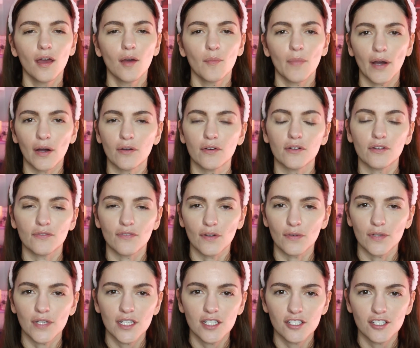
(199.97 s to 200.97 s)
powdered
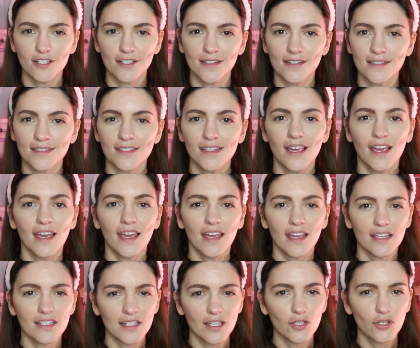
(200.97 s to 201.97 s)
foundations
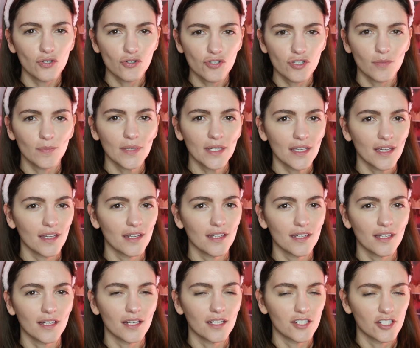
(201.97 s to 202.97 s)
is that you should be getting
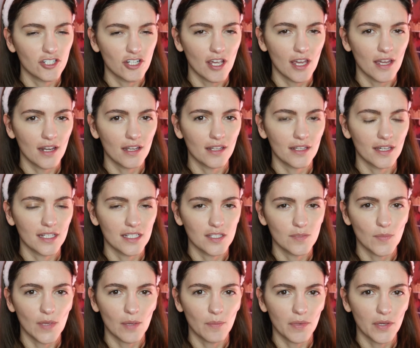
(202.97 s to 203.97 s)
a shade that's
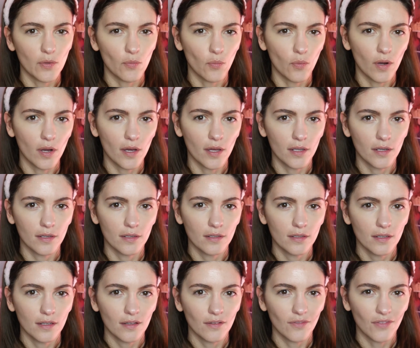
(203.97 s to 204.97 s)
maybe one